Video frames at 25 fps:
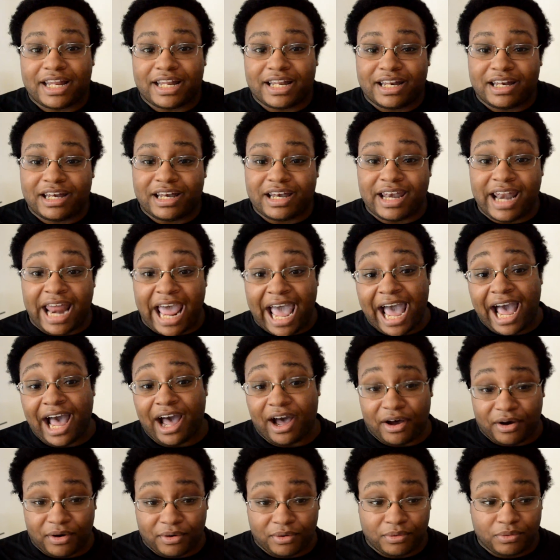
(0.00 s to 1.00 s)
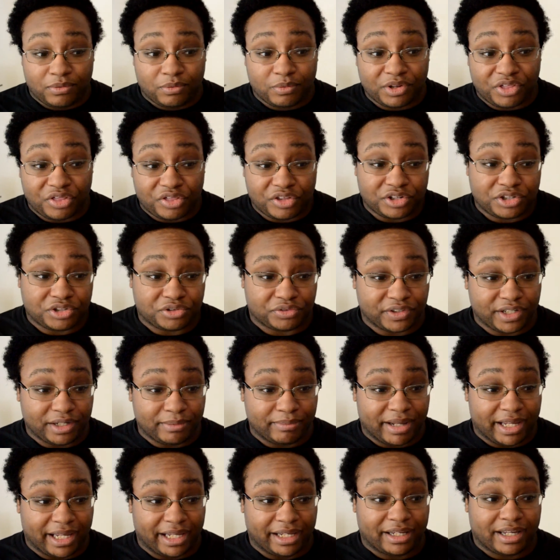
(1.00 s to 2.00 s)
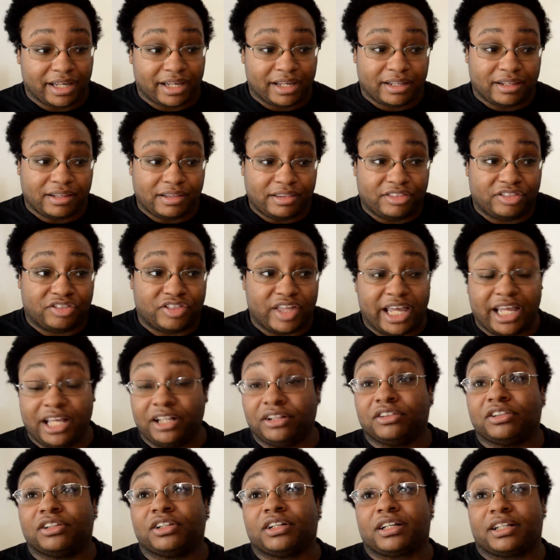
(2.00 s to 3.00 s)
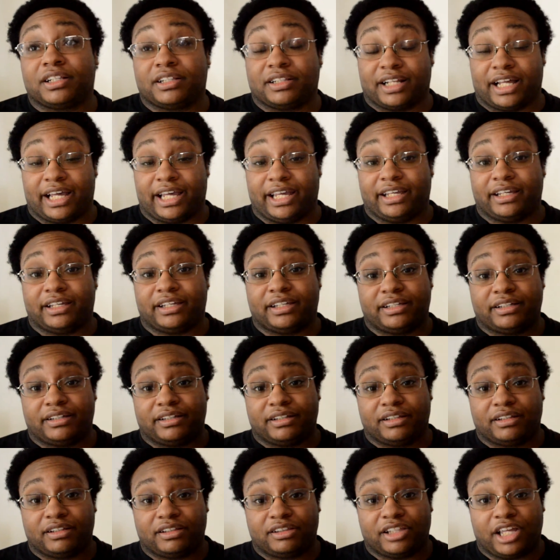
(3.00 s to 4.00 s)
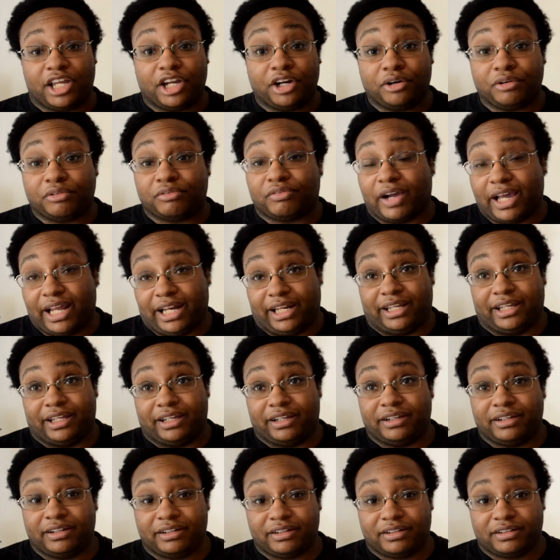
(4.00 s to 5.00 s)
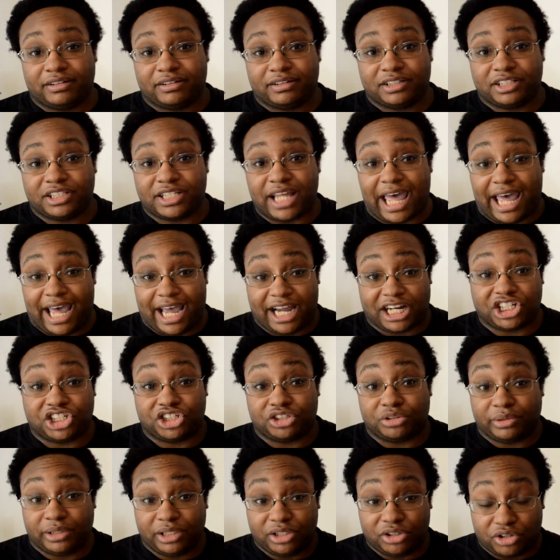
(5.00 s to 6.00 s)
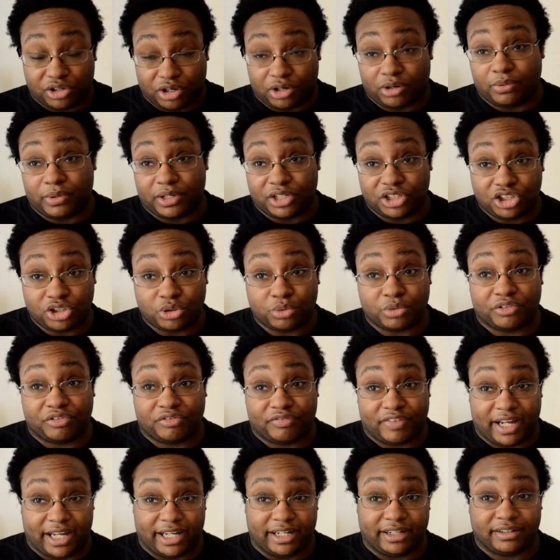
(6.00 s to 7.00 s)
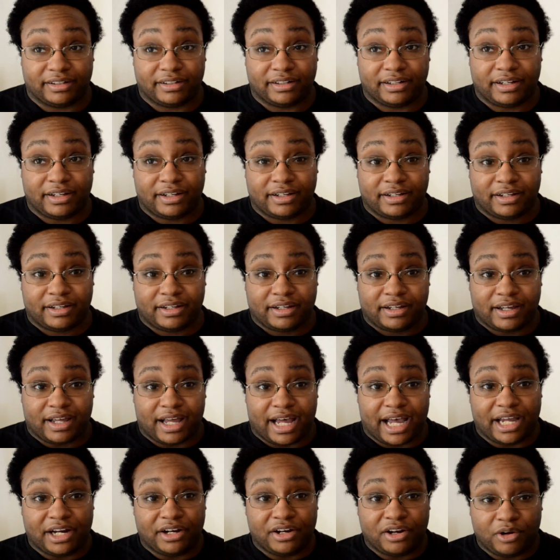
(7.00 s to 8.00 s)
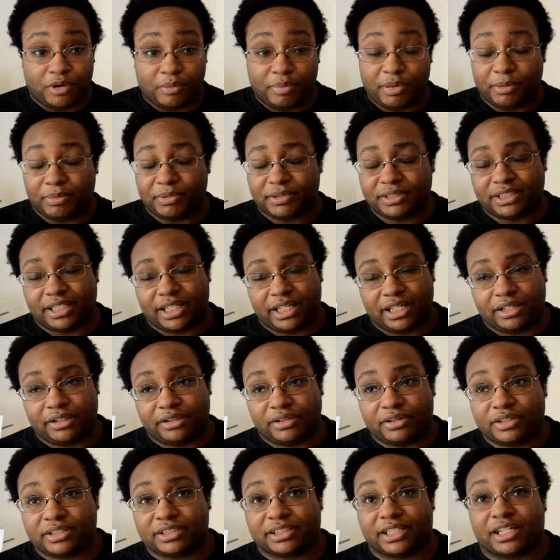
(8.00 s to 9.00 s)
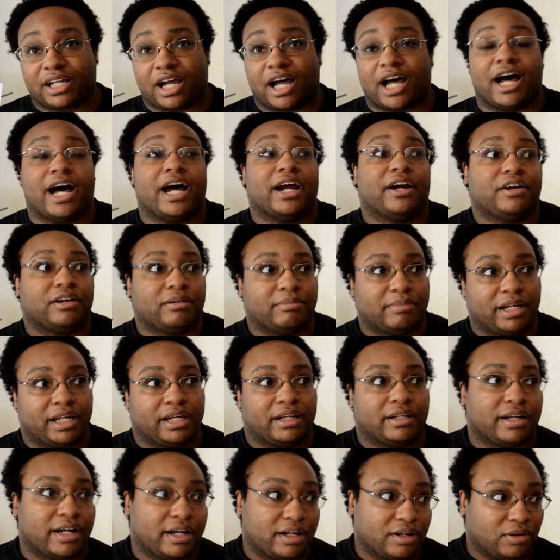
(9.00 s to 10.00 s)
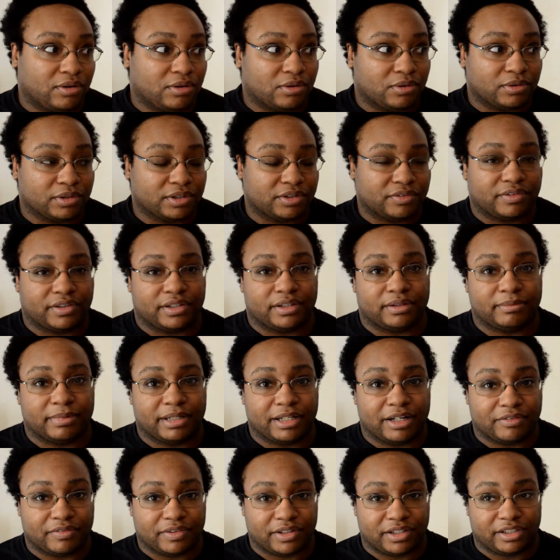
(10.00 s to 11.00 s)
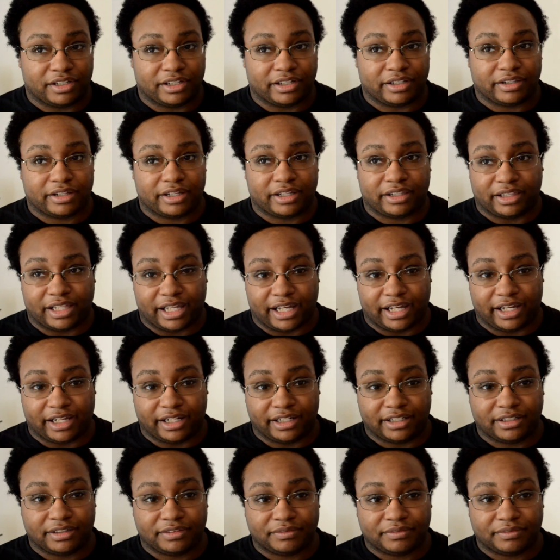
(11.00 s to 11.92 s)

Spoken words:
Now, with this remake, they look like they're ready to actually go into a fight. I know people say it looks like Iron Man got a hold of them and everything like that.